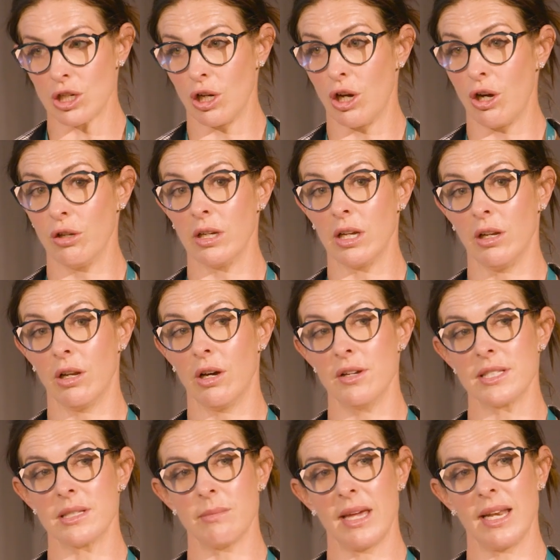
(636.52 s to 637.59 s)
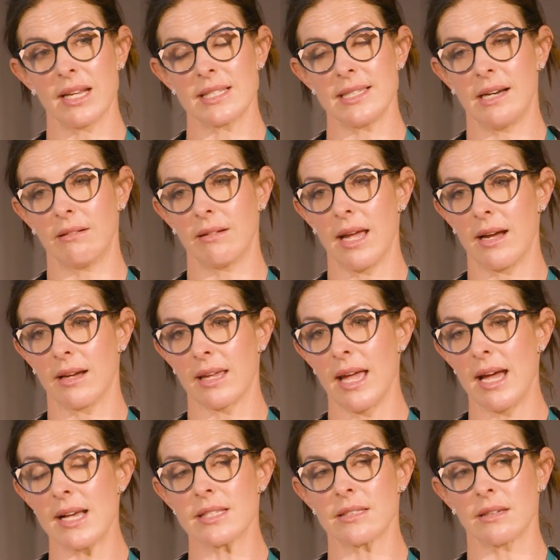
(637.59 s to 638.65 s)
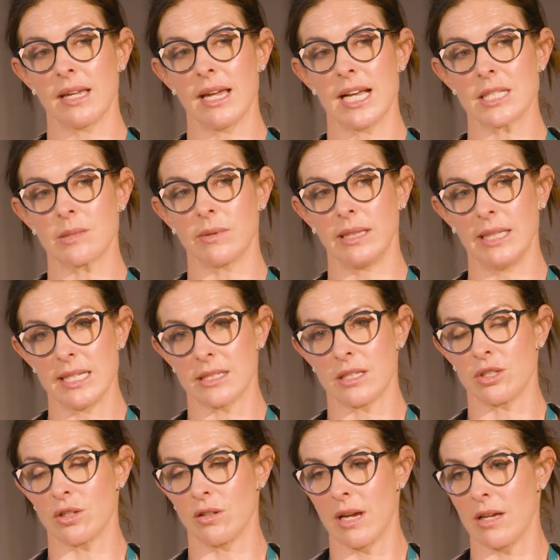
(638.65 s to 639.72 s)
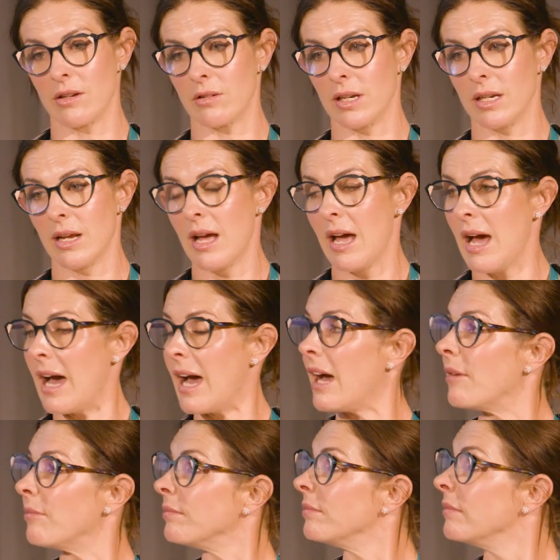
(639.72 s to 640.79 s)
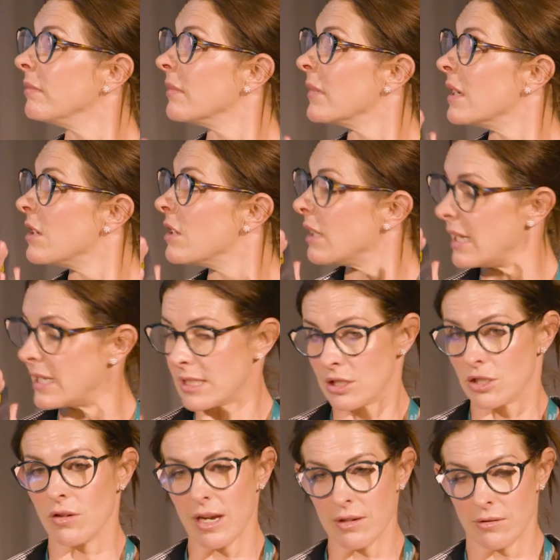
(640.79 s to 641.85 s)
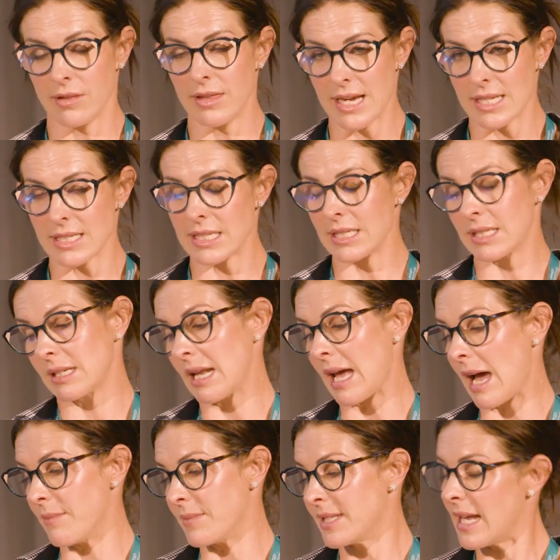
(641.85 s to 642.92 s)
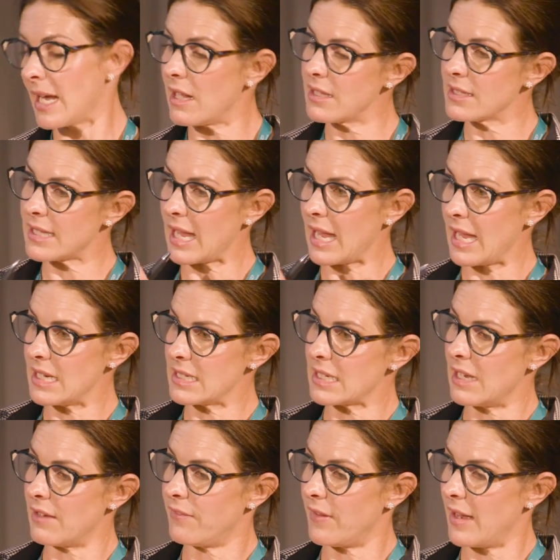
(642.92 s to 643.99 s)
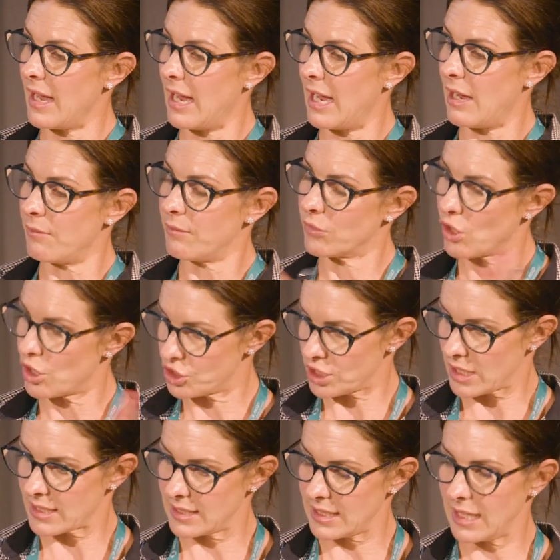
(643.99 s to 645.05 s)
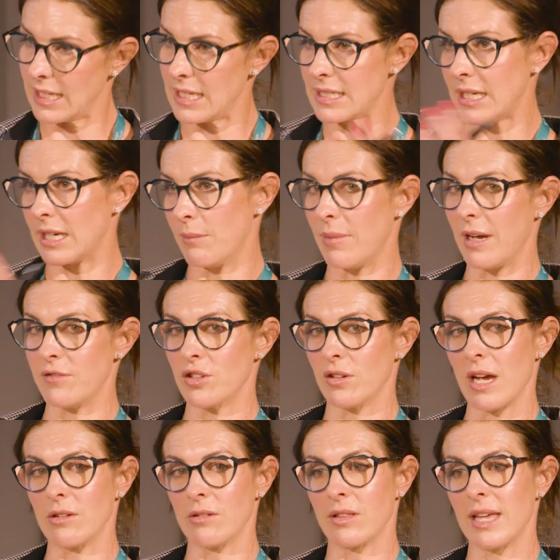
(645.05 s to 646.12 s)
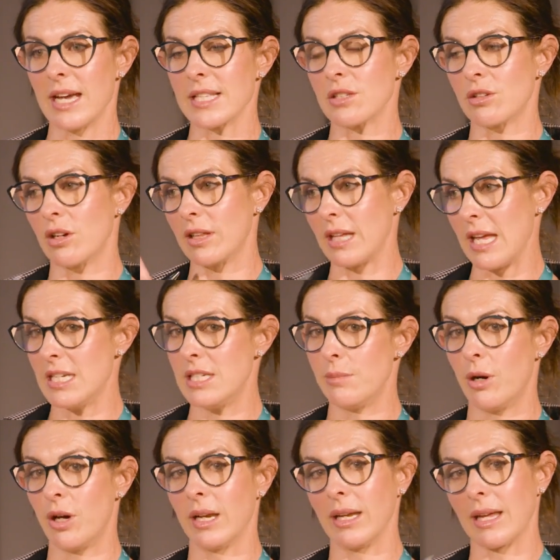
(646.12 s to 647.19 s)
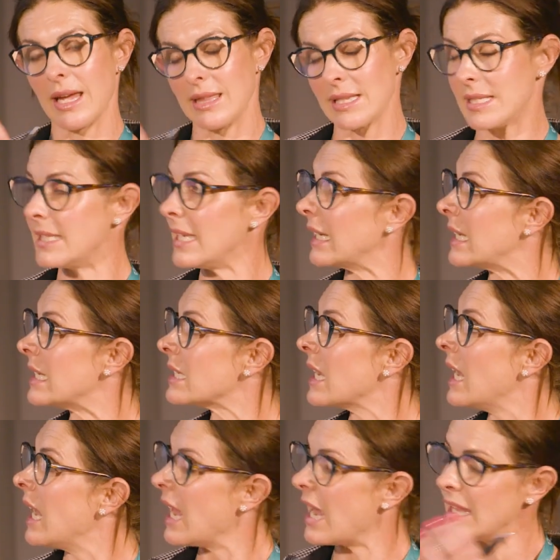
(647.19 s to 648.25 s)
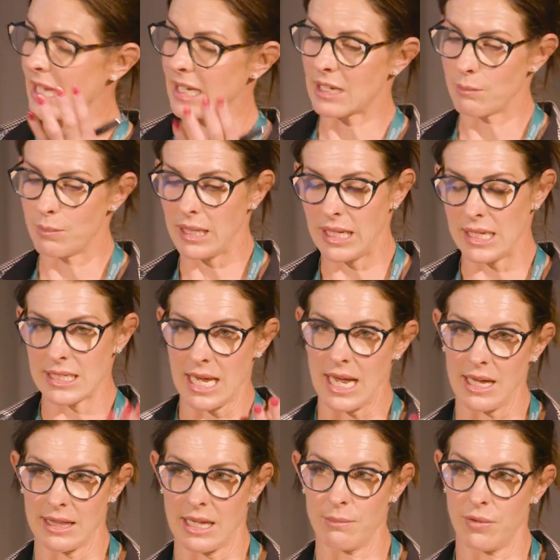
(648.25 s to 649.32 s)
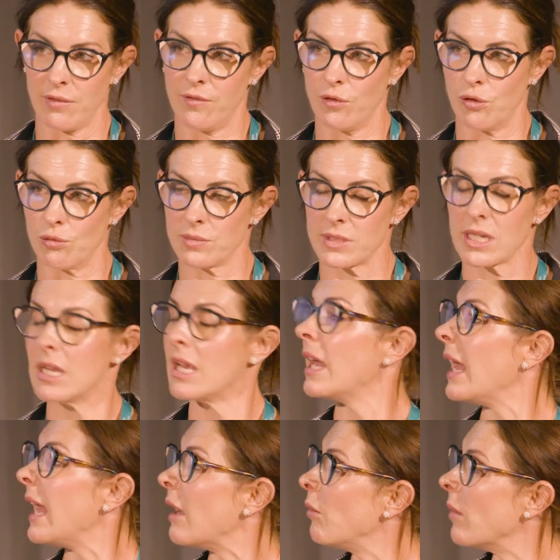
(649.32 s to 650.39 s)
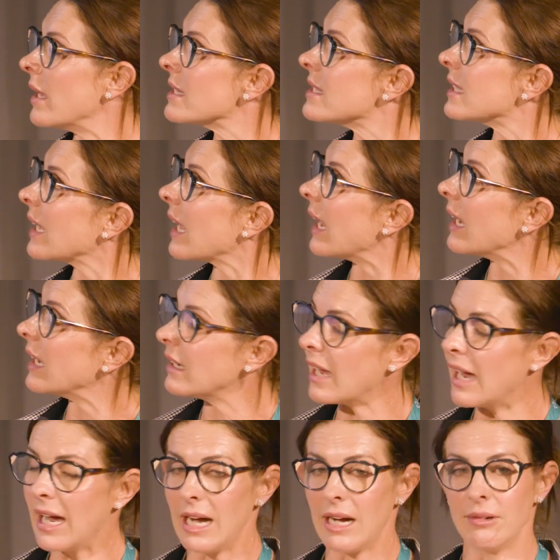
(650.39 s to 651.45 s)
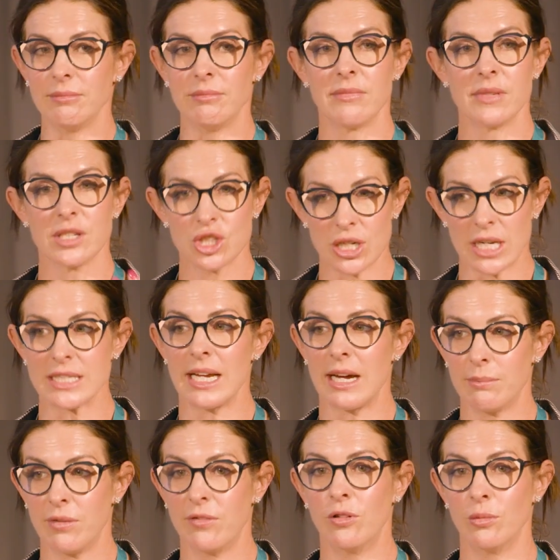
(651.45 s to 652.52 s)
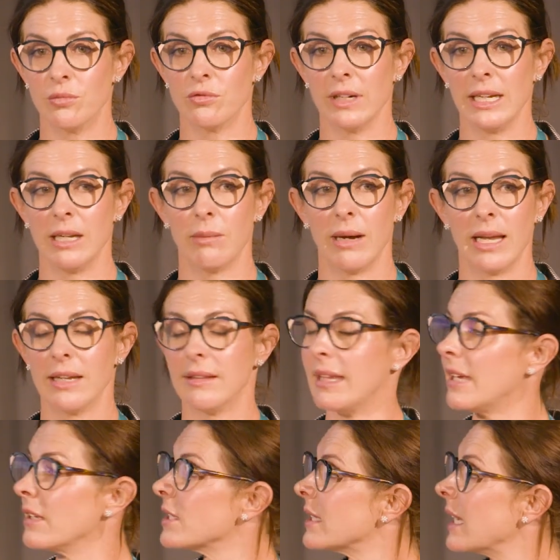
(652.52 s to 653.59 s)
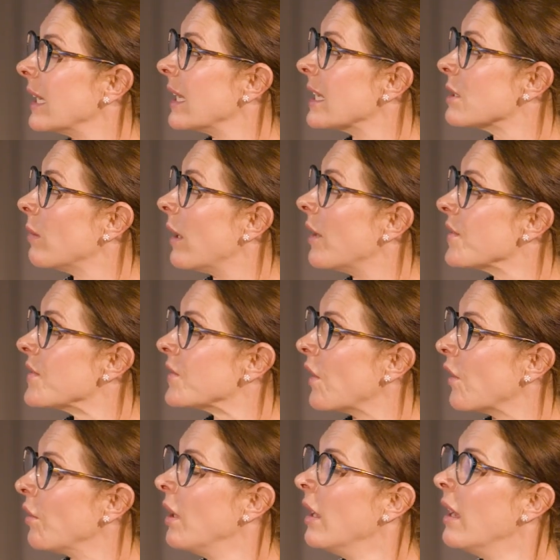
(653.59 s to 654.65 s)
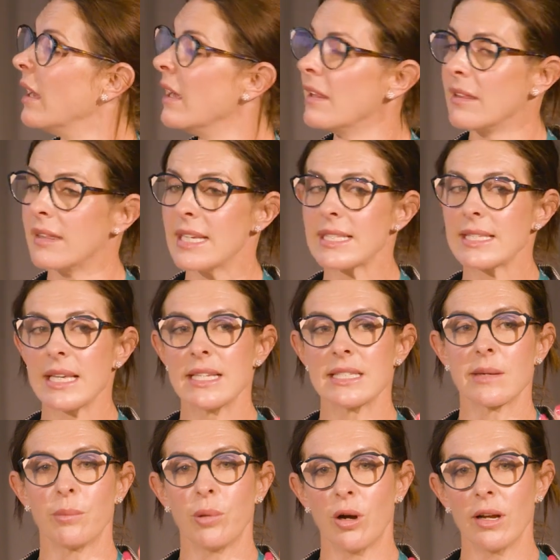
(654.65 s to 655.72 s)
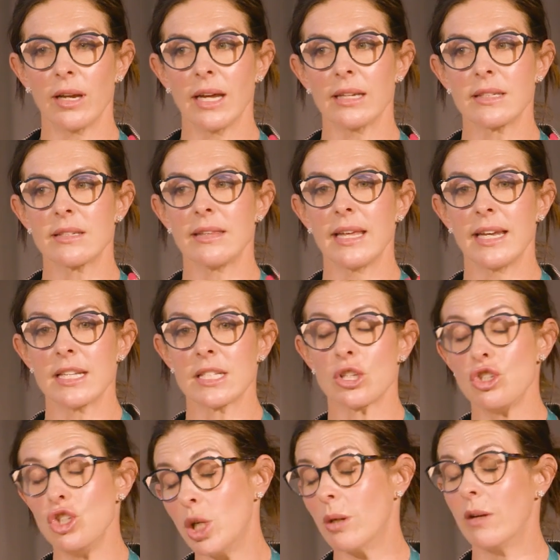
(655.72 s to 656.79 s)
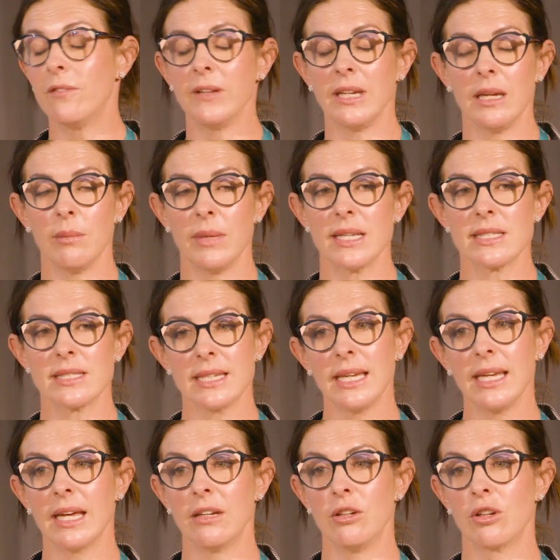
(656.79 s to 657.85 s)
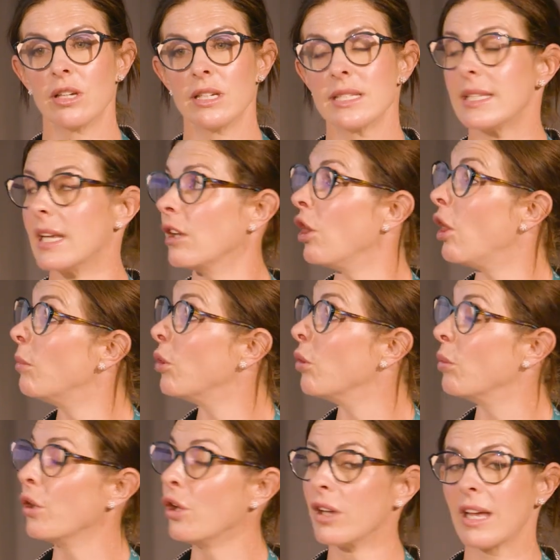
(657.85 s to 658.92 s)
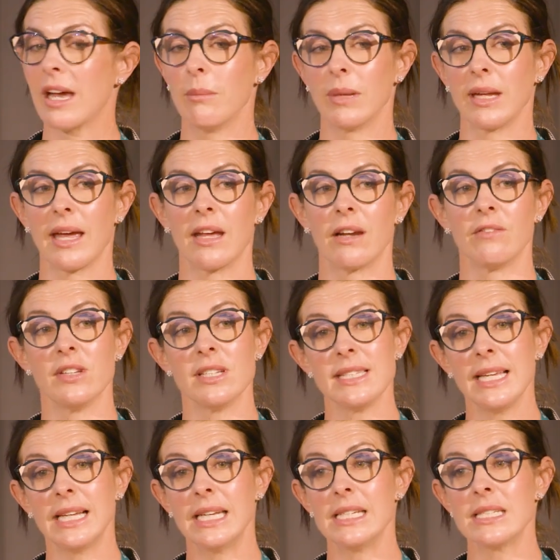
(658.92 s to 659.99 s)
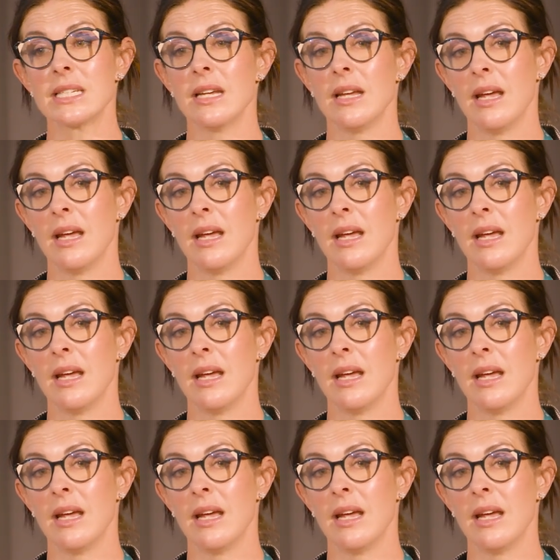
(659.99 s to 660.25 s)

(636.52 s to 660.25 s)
alone in low somatic cell count cows, so cows with less than 200,000 cells, and if got just sealant and above 200,000 got the antibiotic and the sealant, and they compared how they performed. And once again, ShutOut performed really well in that study as well. So this is a product that is newer for MSD, and you're going to see a lot more work coming out of New Zealand